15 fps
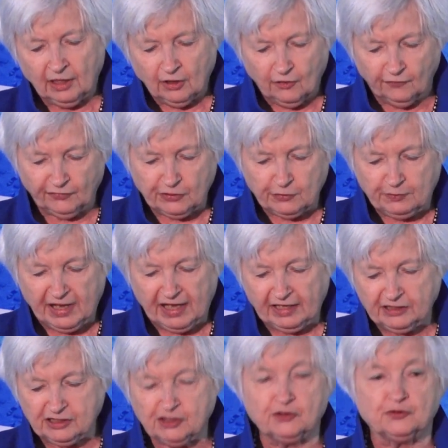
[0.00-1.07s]
Over the
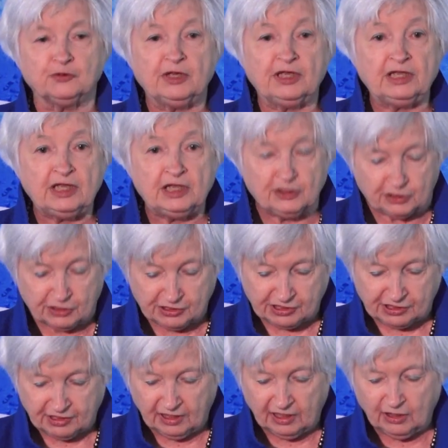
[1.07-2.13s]
past 3 years,
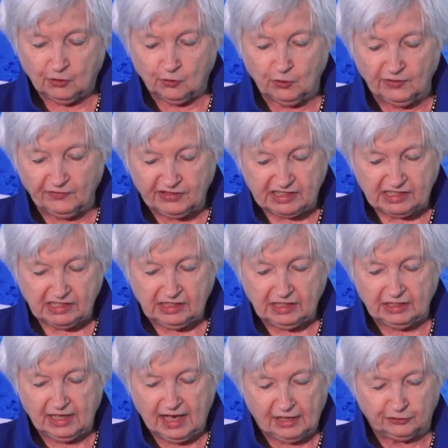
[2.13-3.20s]
we've
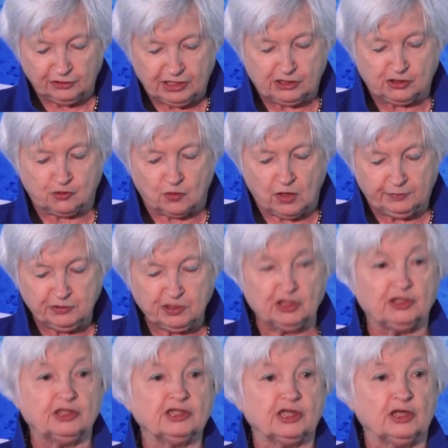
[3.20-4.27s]
seen how
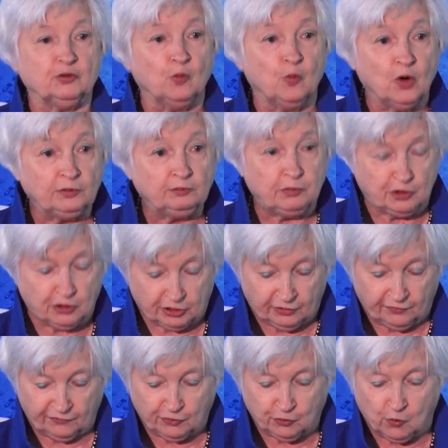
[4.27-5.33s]
disruptions in one part
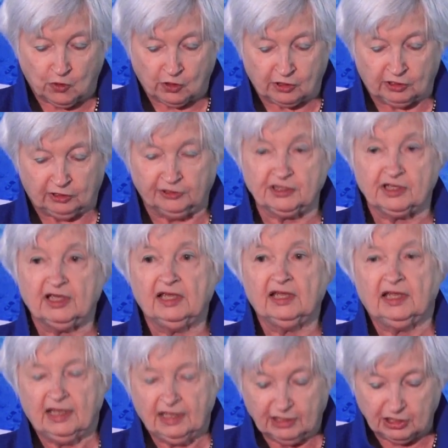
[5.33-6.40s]
of the world
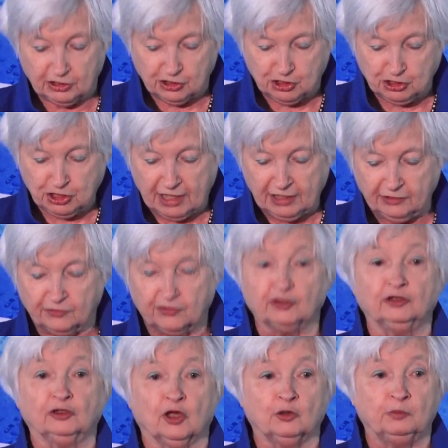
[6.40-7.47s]
can shake the
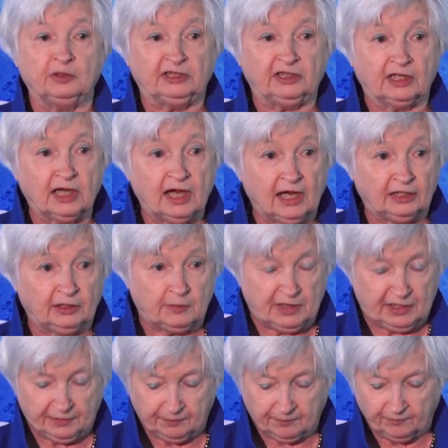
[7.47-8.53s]
global
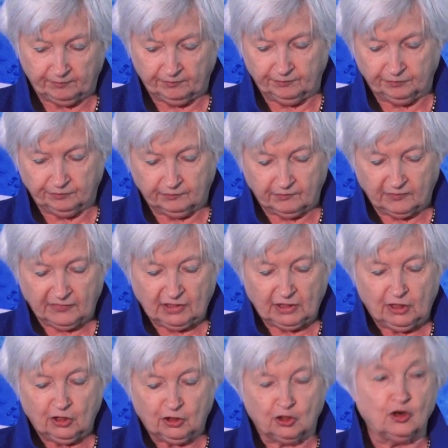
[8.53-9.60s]
economy.
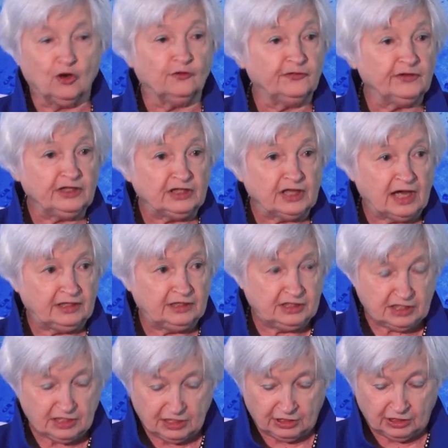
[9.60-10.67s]

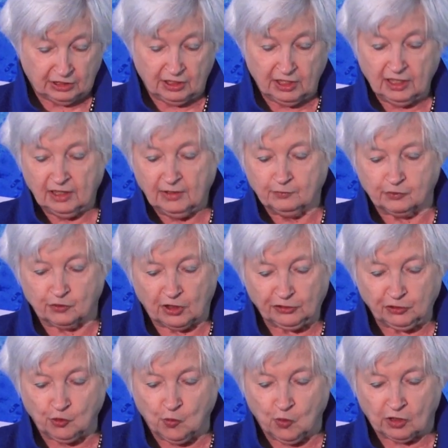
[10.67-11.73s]
COVID-19 brought
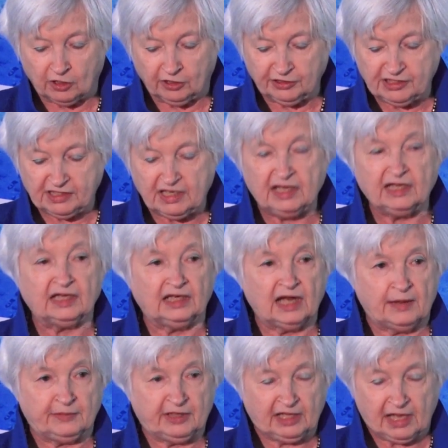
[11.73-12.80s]
the world's
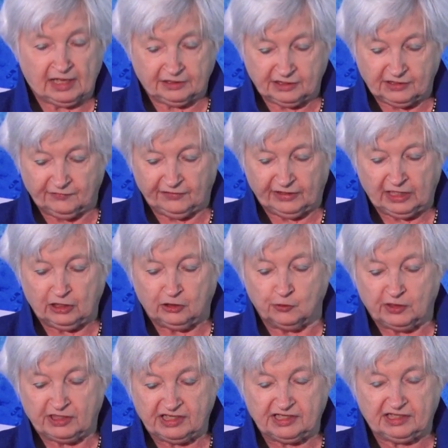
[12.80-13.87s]
economic activity to
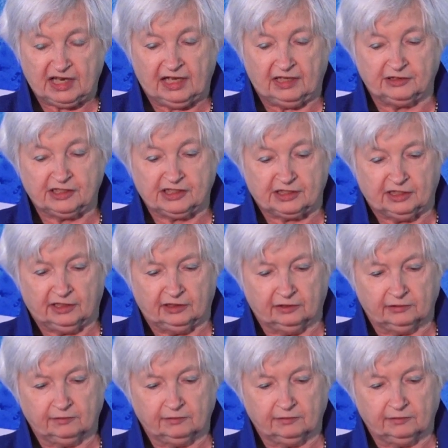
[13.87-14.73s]
a standstill.